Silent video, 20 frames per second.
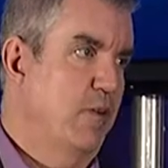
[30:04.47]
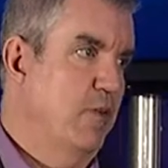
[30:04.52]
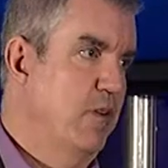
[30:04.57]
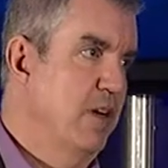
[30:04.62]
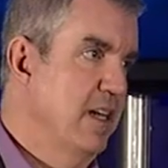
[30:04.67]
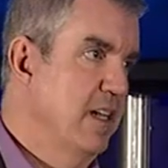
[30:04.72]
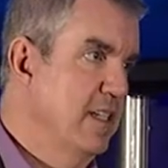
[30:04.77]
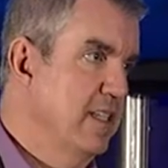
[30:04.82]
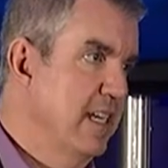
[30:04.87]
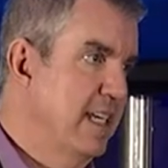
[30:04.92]

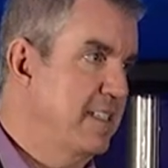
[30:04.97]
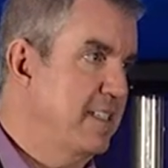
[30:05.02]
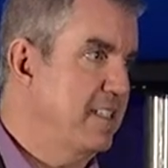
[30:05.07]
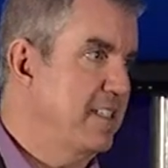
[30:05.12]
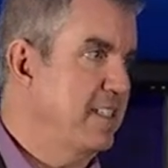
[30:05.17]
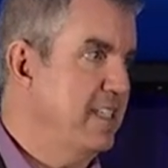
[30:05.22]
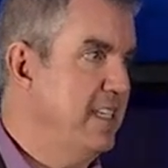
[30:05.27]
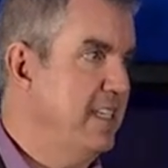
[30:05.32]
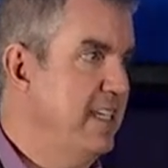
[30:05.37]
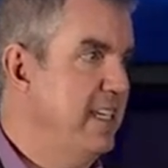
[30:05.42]
well, let's
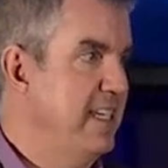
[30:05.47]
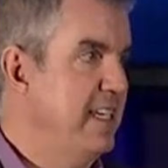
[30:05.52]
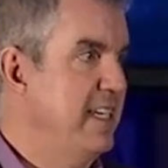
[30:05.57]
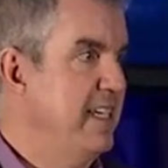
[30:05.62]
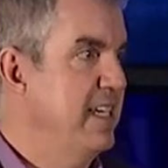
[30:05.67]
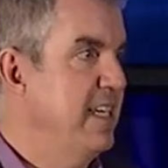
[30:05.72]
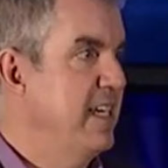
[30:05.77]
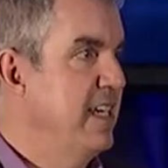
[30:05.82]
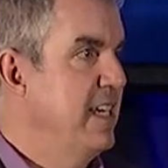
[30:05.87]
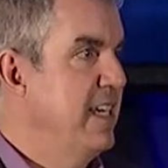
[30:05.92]

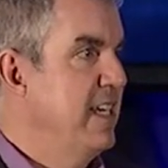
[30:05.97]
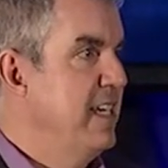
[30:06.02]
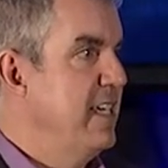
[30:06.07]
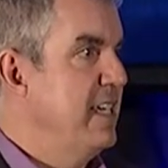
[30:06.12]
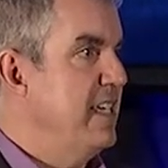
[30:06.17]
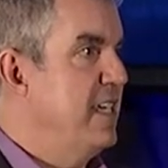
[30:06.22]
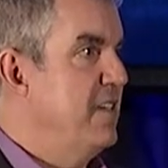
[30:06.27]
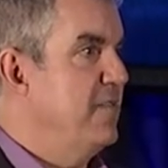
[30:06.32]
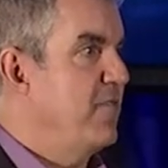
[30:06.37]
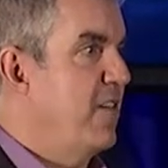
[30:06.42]
see
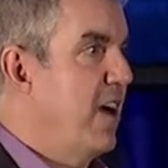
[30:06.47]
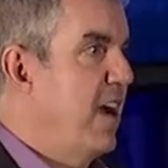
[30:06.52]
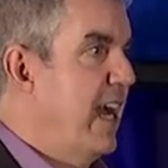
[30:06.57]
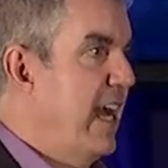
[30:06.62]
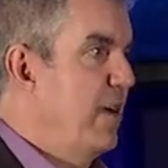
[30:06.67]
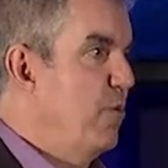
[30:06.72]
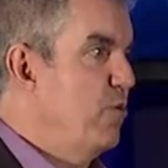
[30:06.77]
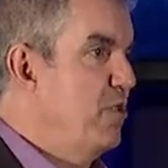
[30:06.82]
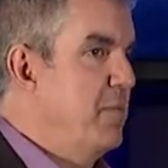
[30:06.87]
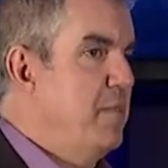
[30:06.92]
if
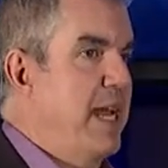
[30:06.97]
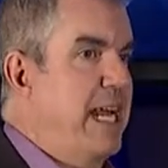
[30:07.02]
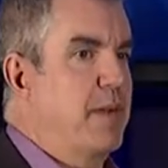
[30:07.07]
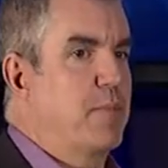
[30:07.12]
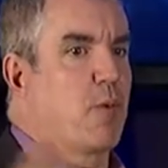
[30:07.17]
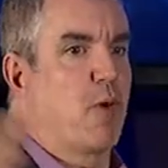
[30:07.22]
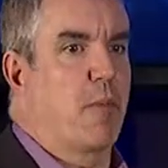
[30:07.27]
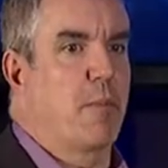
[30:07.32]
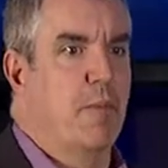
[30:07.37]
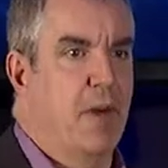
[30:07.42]
I would
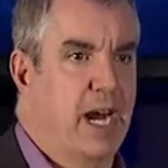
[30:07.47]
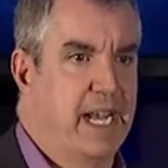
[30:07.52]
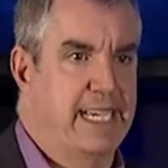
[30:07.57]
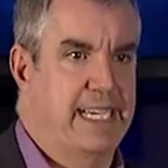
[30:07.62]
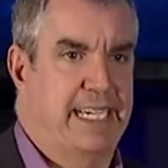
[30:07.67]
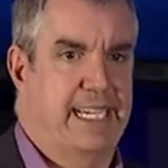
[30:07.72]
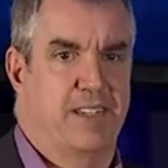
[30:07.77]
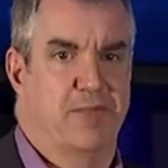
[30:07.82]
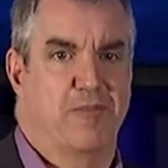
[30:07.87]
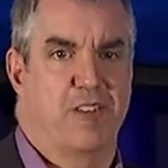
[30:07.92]
make more
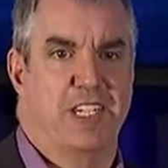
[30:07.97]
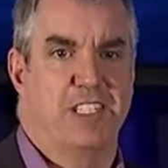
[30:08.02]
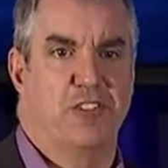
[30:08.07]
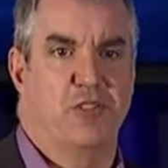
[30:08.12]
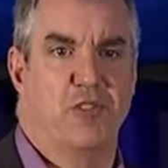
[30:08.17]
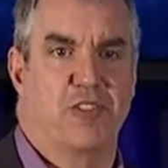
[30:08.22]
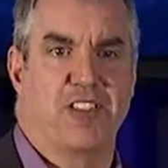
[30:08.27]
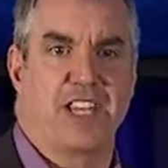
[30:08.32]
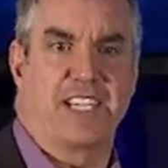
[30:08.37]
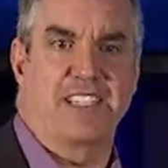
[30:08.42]
money if I
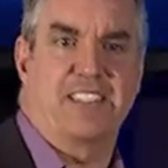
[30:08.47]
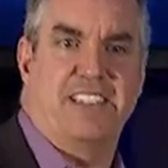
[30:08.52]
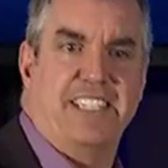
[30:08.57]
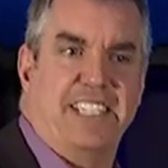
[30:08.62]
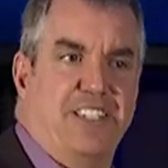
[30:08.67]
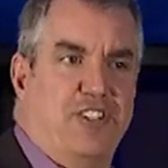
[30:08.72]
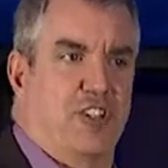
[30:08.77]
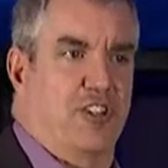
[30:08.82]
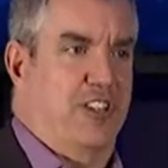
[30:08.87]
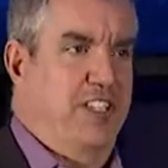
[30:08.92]
do things
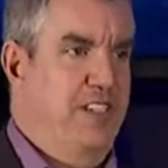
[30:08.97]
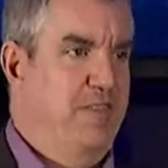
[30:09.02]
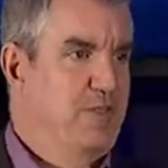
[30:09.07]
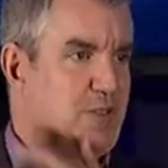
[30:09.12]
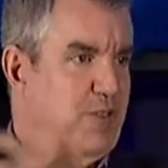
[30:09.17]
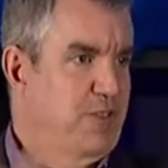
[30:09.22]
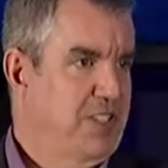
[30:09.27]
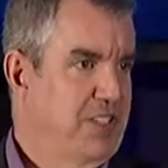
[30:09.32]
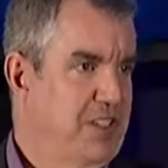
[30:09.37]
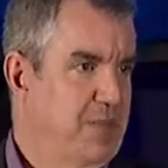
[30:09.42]
digitally
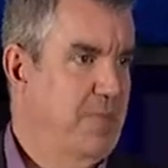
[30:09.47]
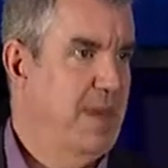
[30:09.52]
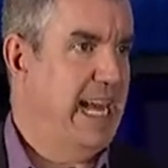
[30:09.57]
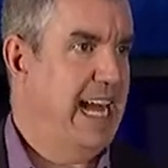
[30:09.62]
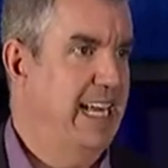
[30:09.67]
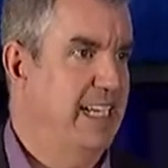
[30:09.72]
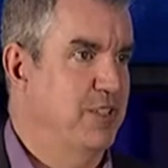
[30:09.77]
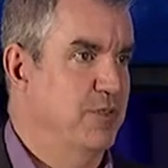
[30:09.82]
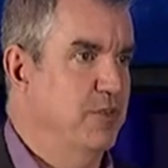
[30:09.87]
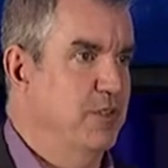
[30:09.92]
versus
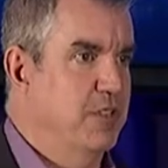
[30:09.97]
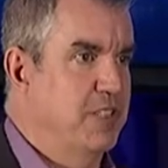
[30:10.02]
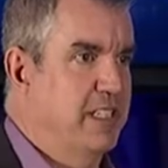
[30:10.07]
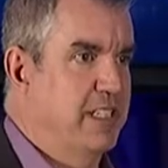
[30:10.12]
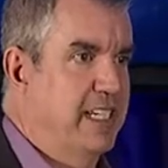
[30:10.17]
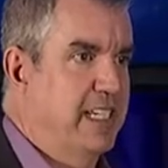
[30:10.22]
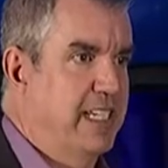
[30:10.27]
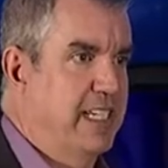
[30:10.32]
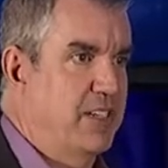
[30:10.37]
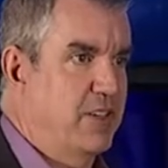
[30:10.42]

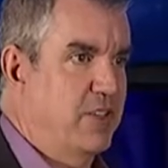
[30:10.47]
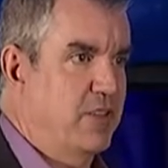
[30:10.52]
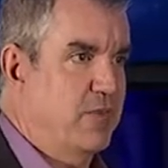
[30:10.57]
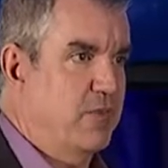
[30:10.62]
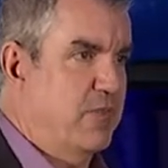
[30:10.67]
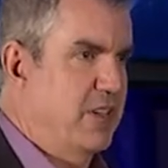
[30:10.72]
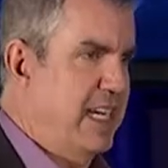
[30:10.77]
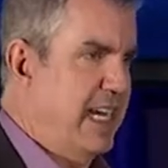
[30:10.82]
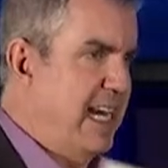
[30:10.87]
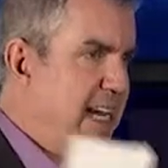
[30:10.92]
manually or
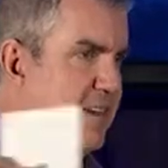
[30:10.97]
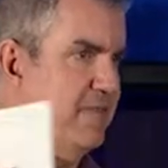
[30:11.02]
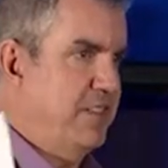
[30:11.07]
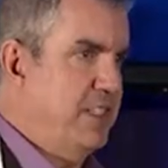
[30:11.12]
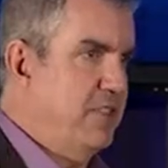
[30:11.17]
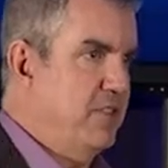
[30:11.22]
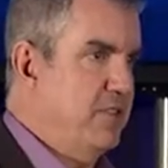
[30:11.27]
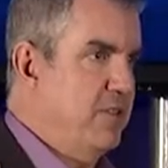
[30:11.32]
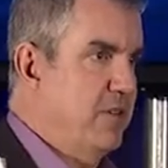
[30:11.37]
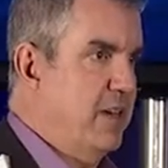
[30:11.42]
what have
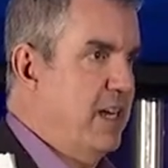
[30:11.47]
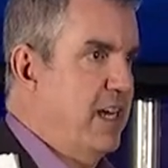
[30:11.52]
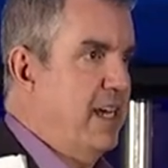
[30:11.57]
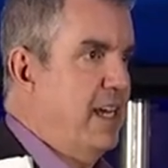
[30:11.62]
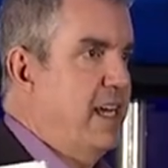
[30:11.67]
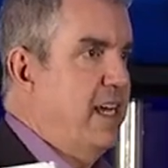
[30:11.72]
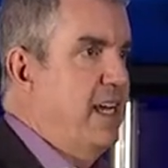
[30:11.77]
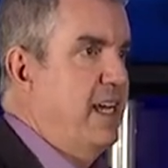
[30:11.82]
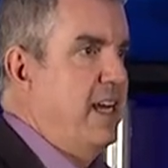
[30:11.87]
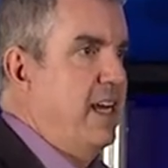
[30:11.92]
you.
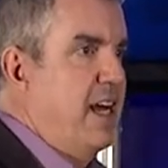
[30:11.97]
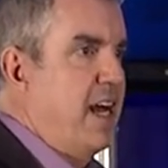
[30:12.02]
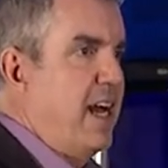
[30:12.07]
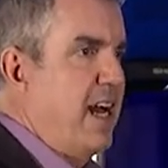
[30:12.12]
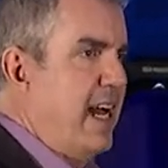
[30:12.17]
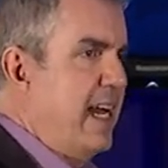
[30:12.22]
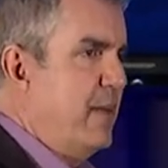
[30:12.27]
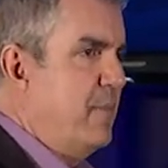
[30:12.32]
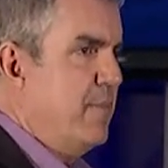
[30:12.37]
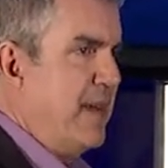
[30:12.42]

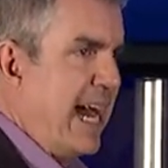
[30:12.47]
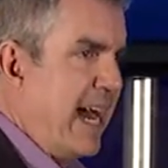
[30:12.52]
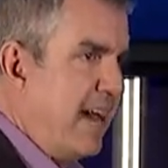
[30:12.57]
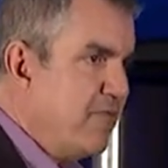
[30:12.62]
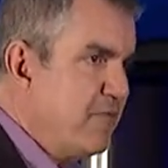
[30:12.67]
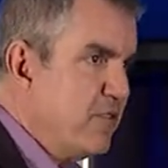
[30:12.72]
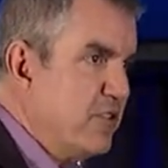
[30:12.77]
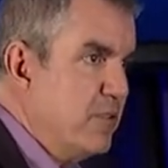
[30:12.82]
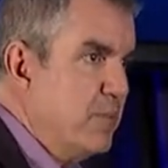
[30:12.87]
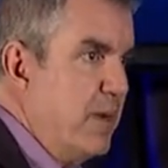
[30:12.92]
I'm
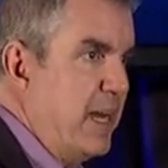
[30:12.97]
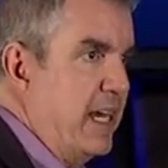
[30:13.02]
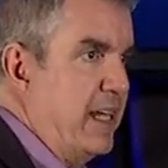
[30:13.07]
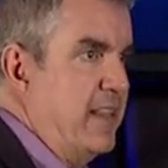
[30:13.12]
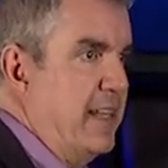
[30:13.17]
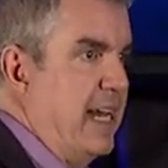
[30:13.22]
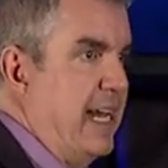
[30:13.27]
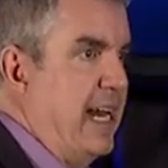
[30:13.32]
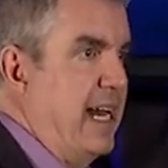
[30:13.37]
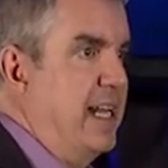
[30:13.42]
baffled by
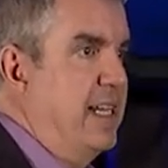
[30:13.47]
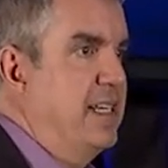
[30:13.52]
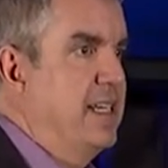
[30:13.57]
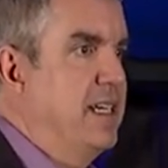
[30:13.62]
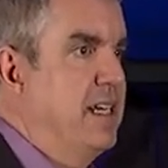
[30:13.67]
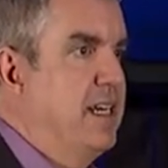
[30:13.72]
that